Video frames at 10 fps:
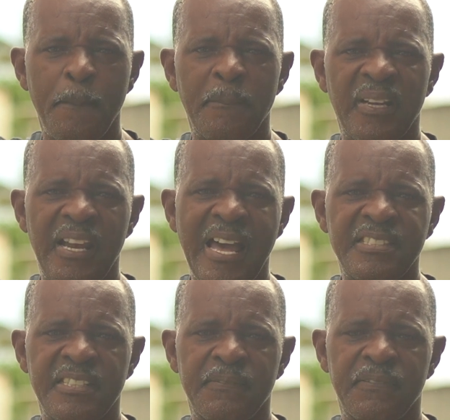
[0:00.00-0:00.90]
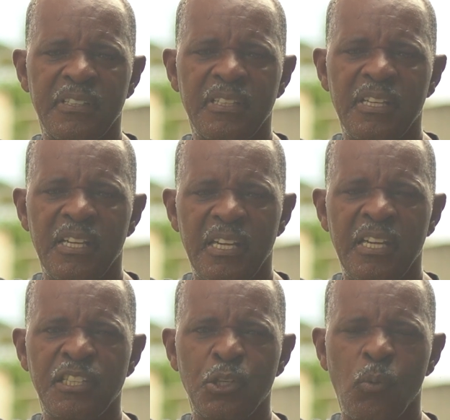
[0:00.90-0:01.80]
molasses
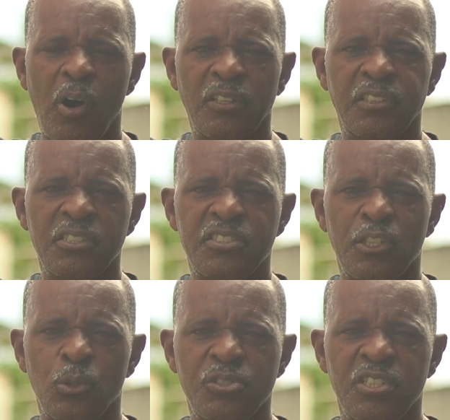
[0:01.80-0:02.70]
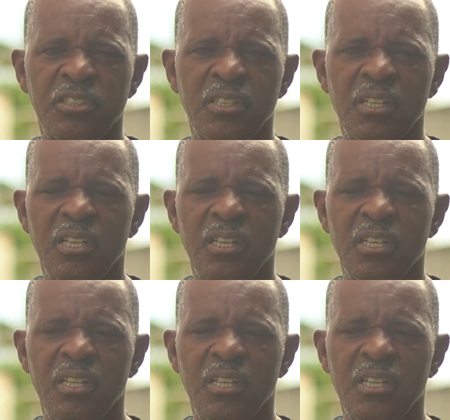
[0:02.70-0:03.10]
in the water solution.